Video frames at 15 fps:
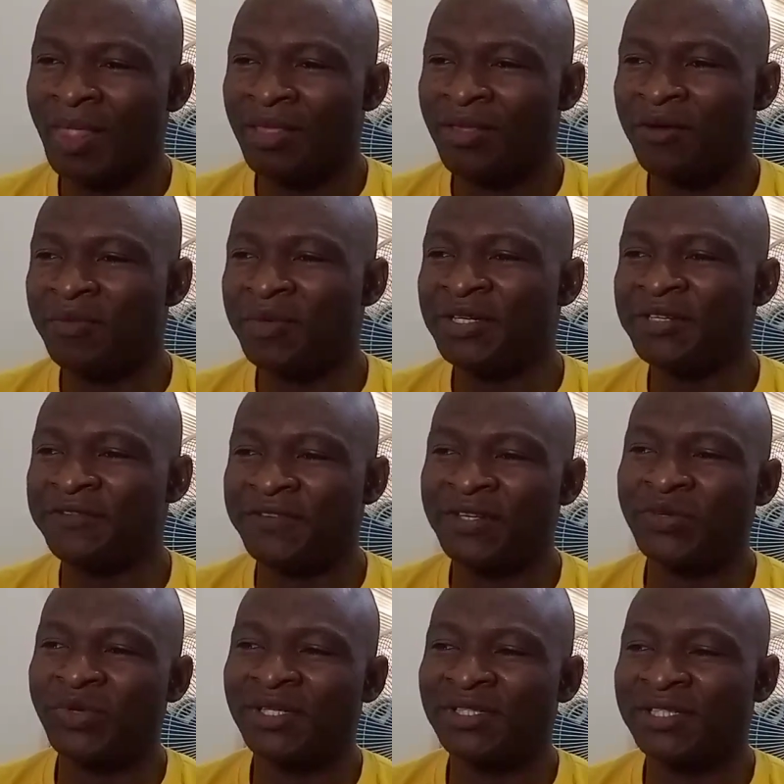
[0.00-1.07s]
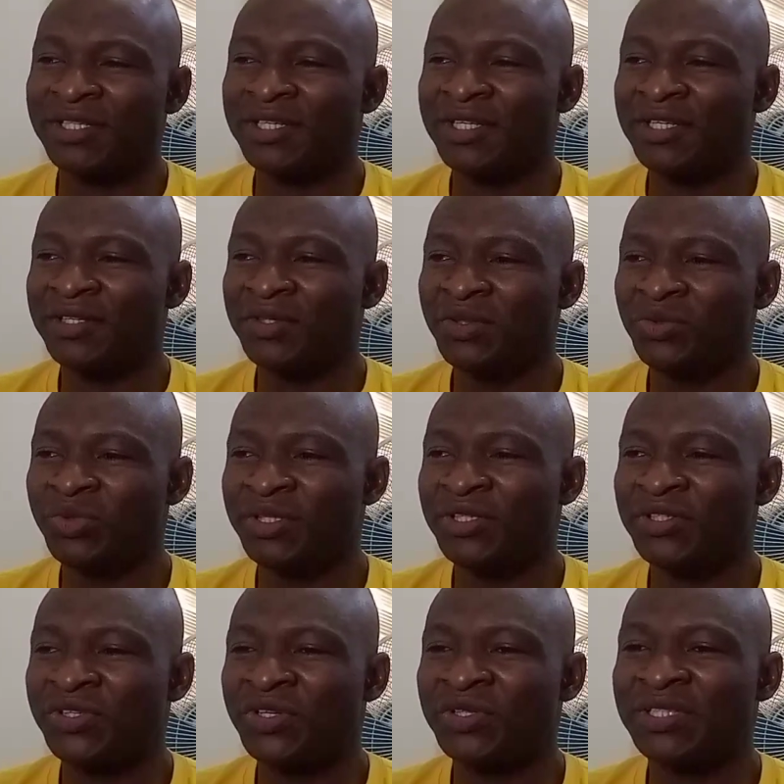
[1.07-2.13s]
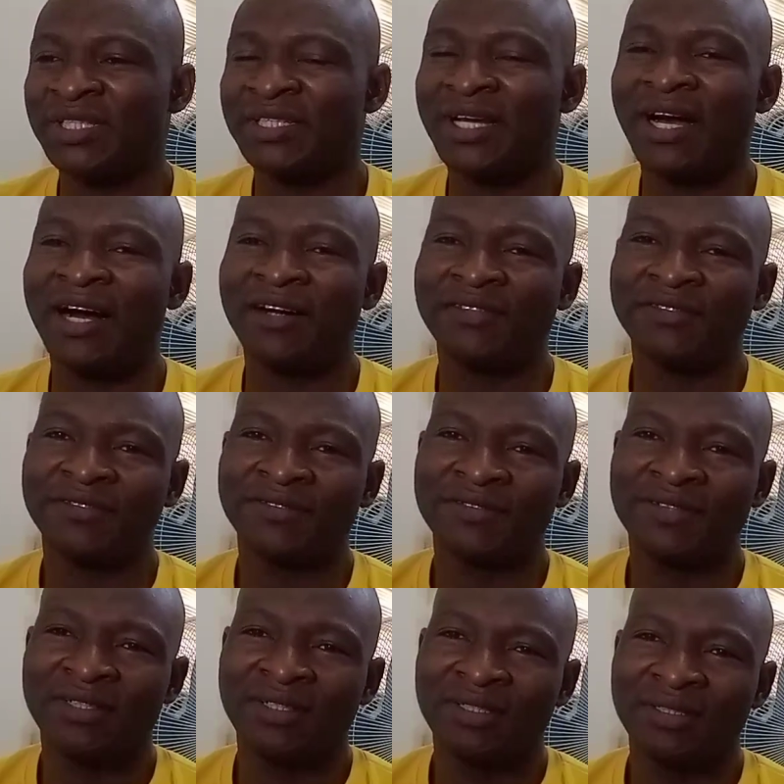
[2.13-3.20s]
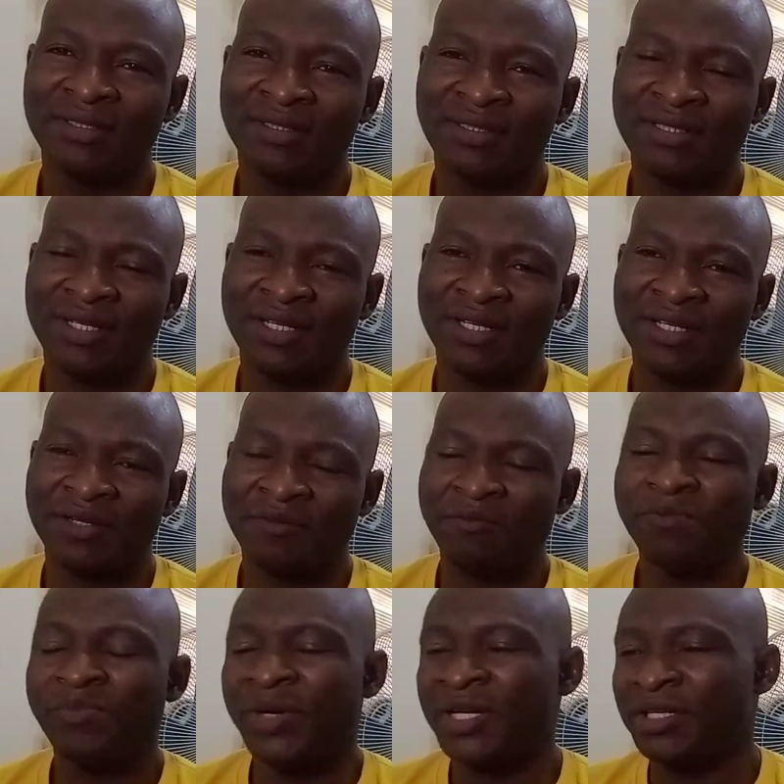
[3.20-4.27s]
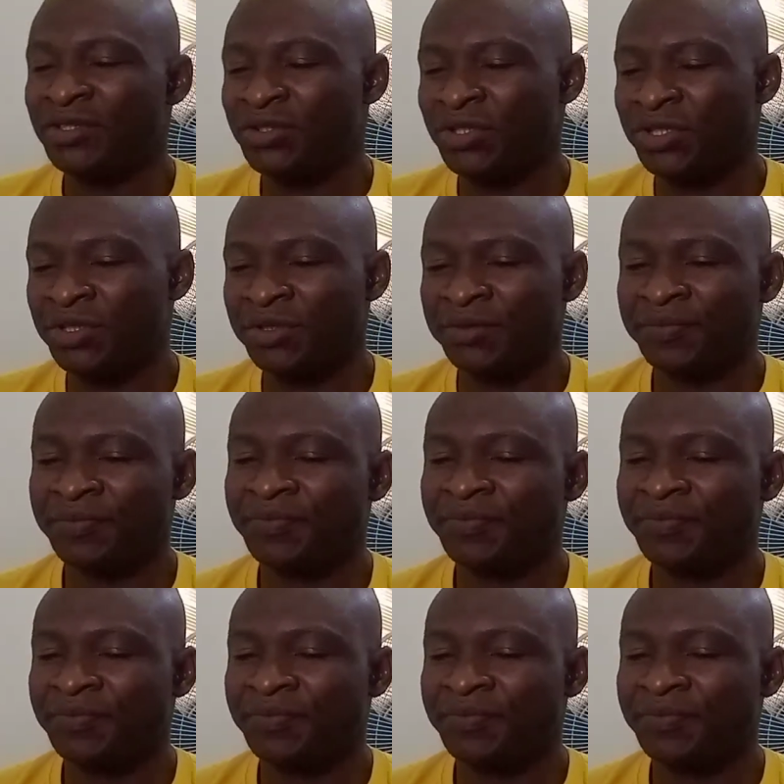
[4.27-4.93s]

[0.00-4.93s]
Doubling the frequency will result in half the penetration.